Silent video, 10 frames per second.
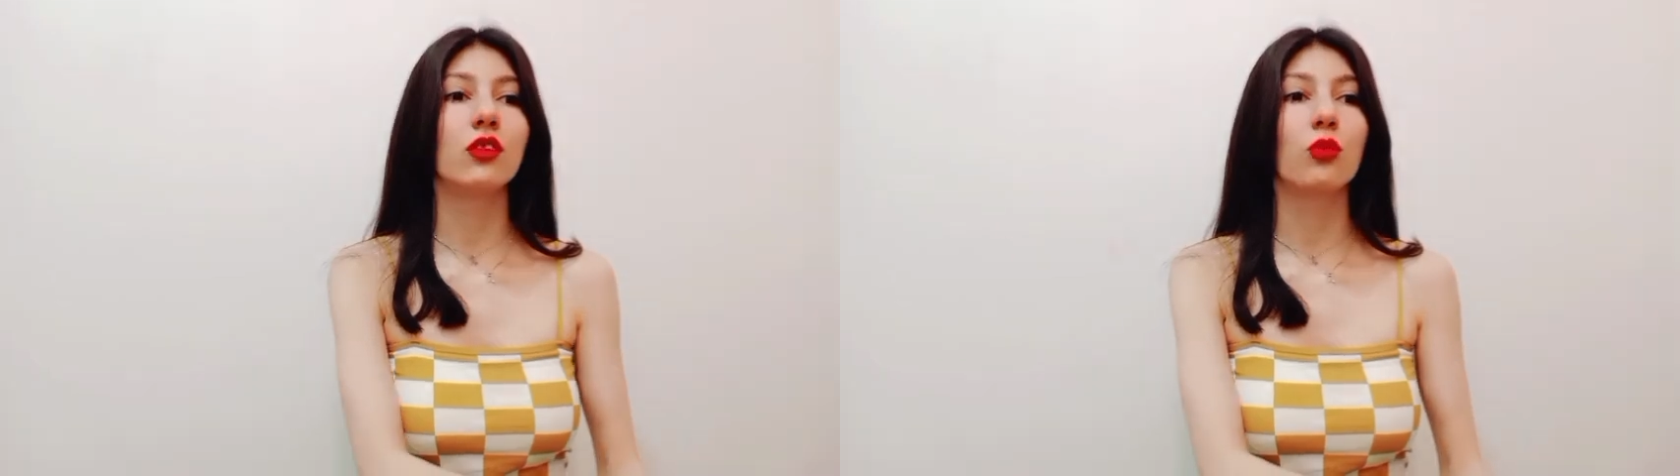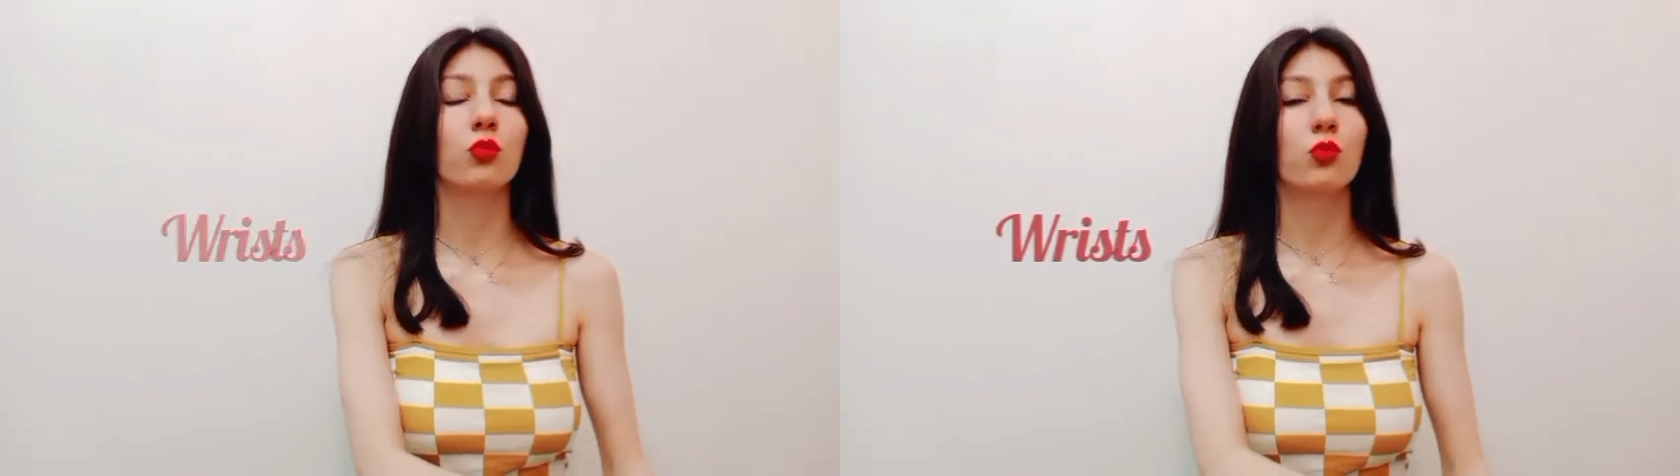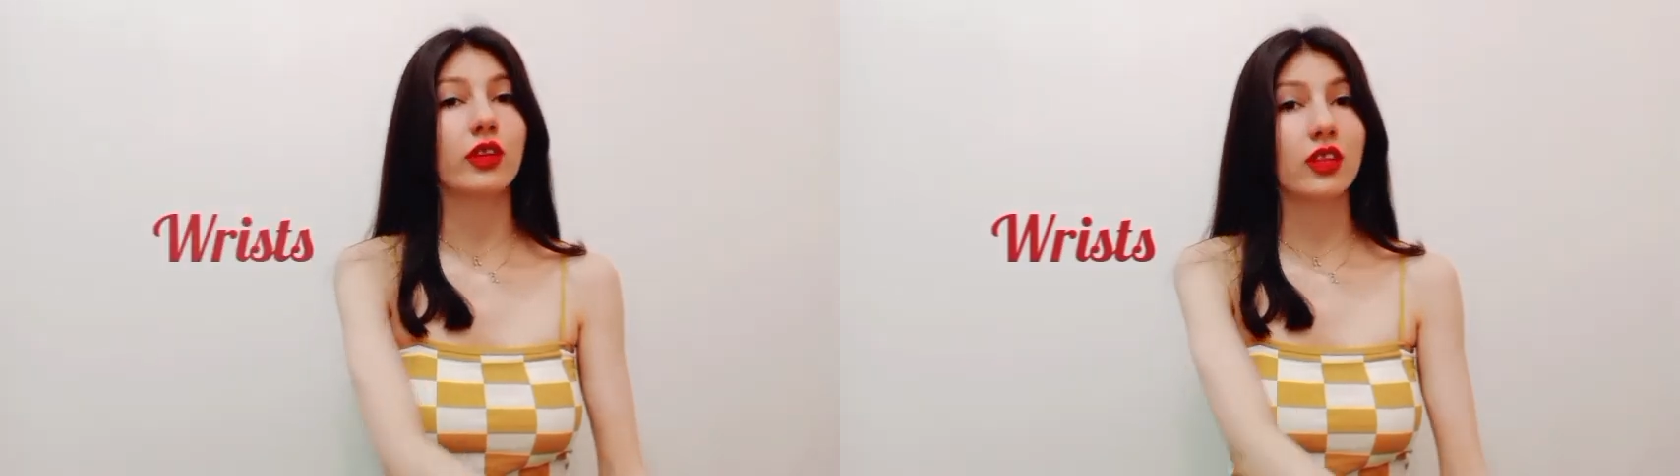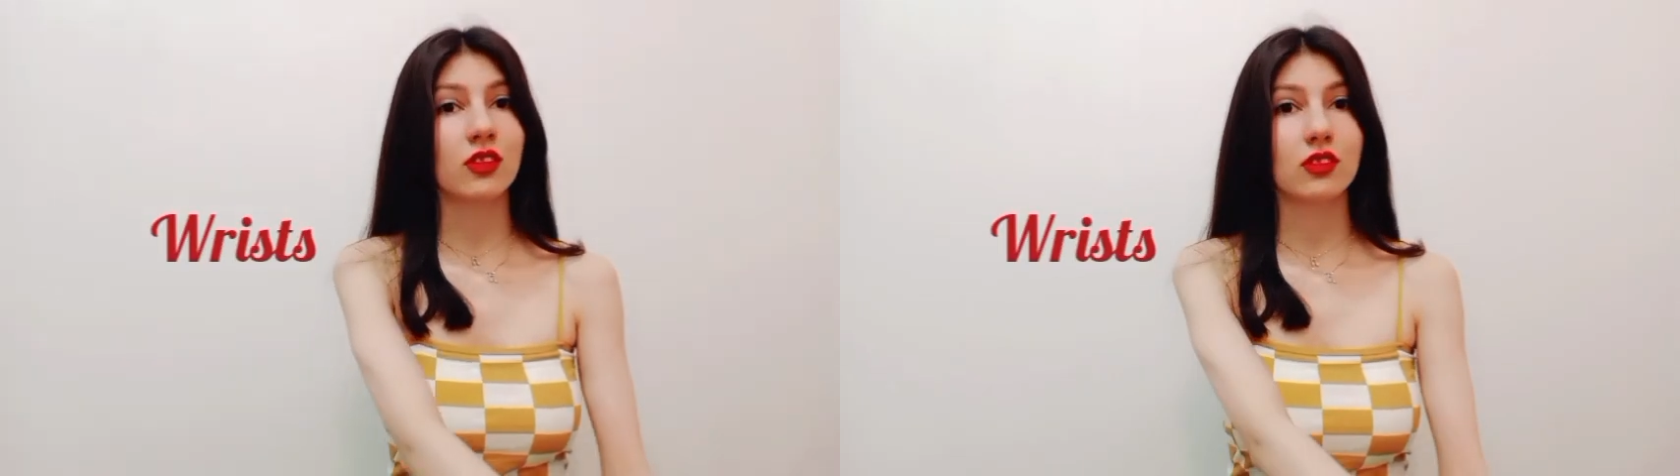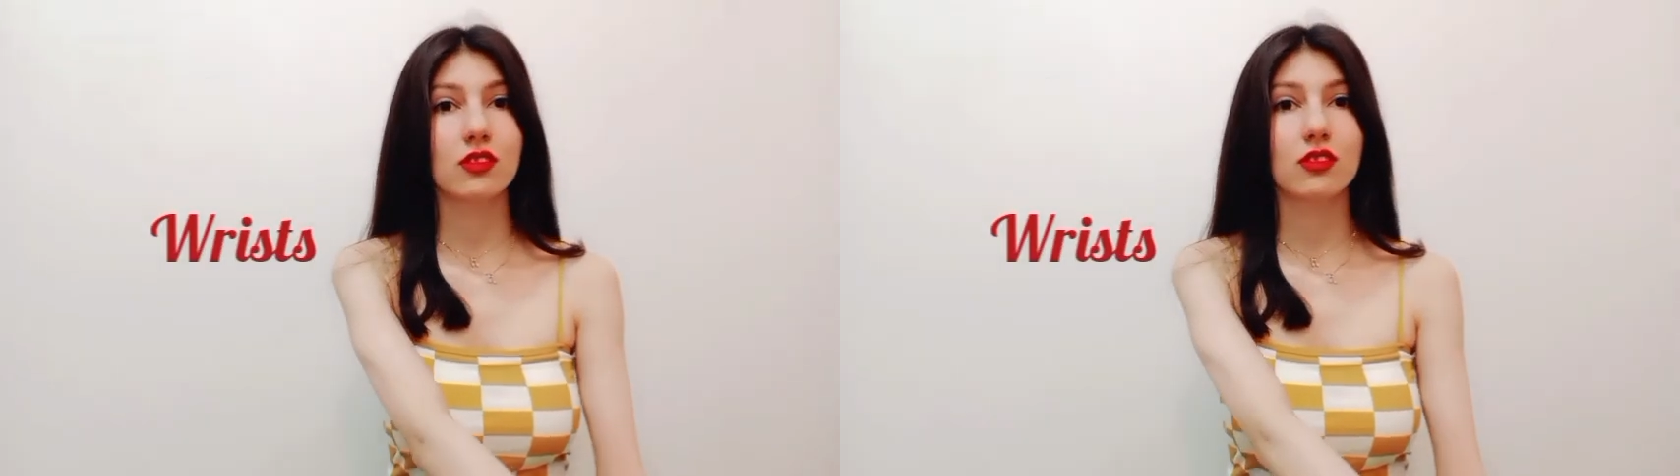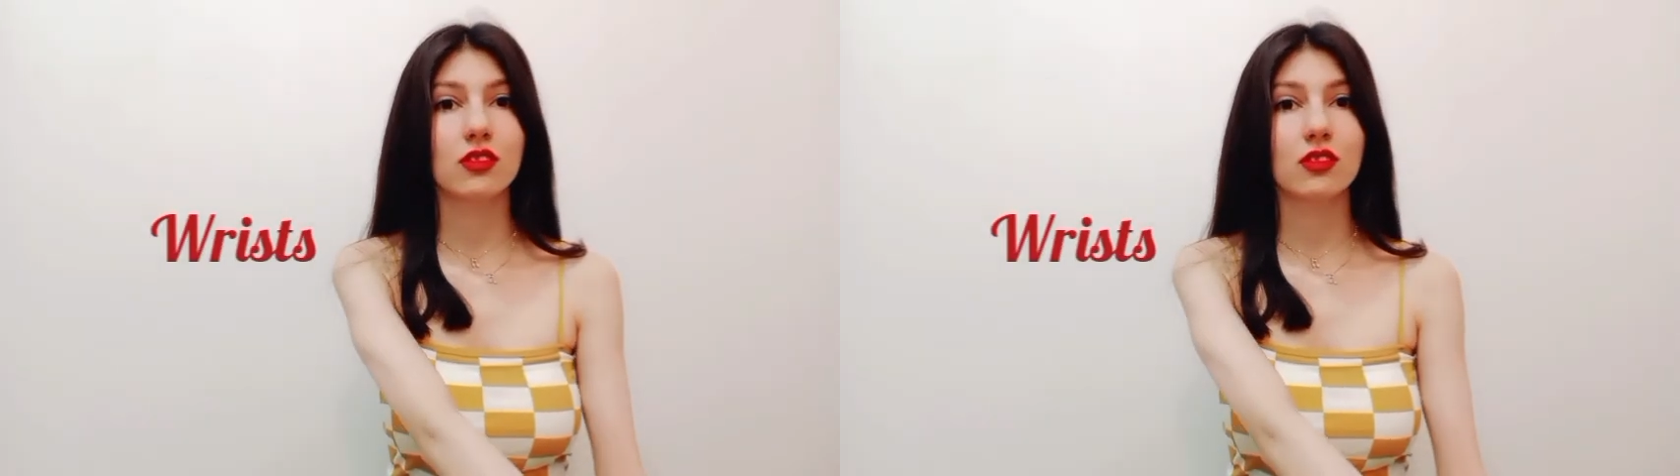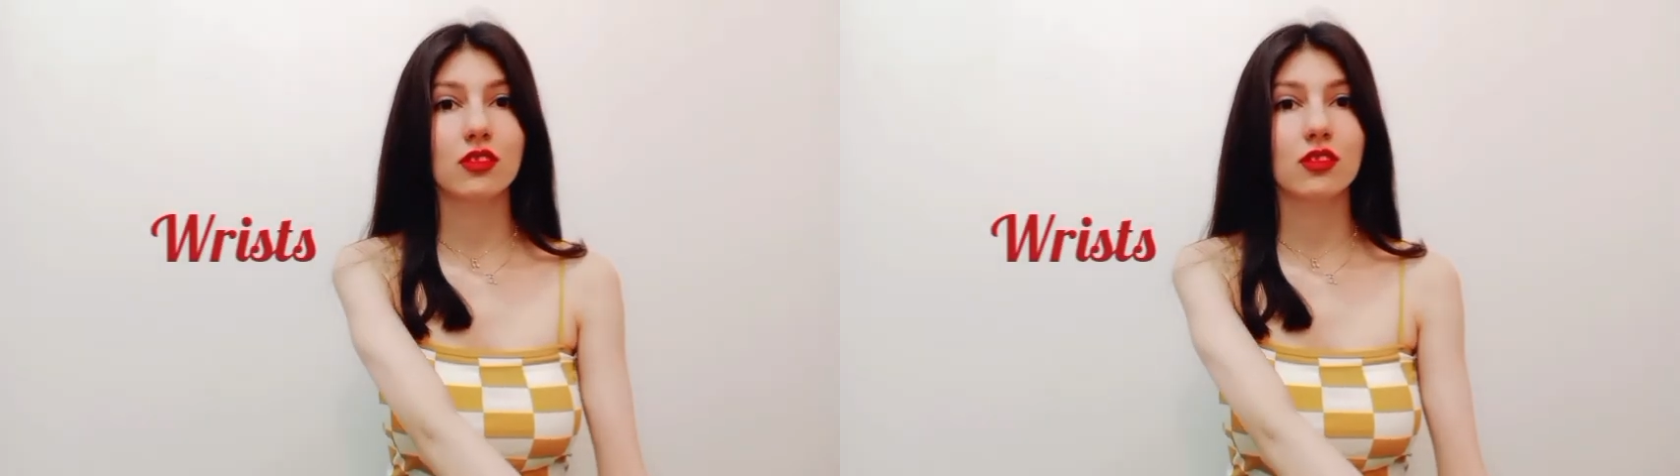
Wrists